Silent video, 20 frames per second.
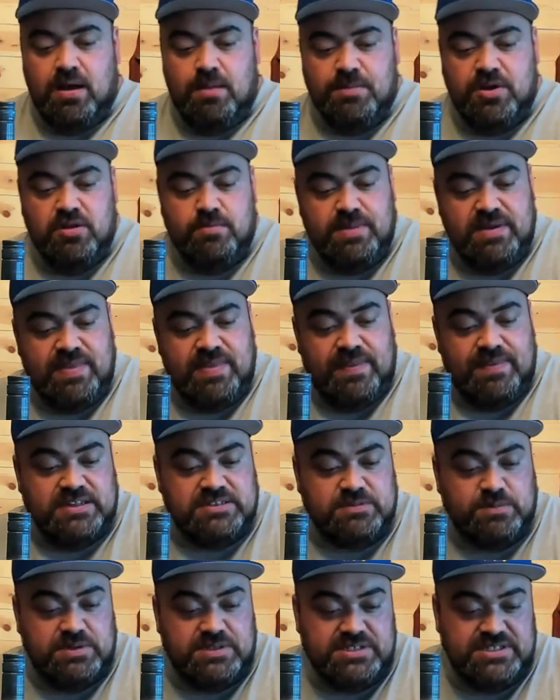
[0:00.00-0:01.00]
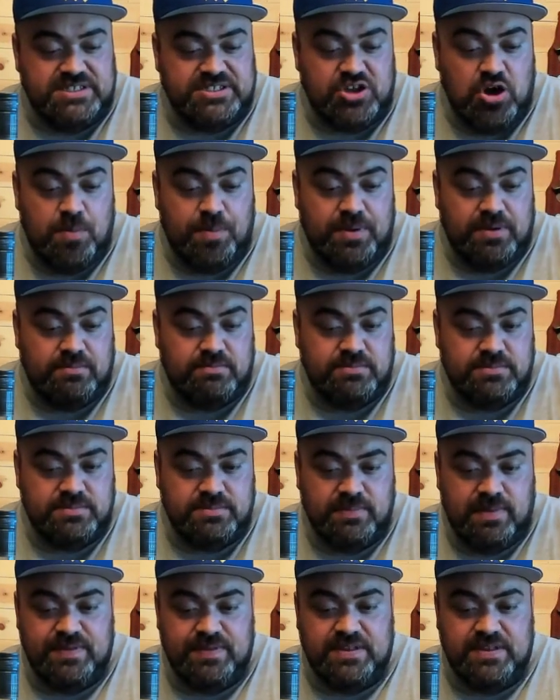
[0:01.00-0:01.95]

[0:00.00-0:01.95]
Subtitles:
could be that this one just opened and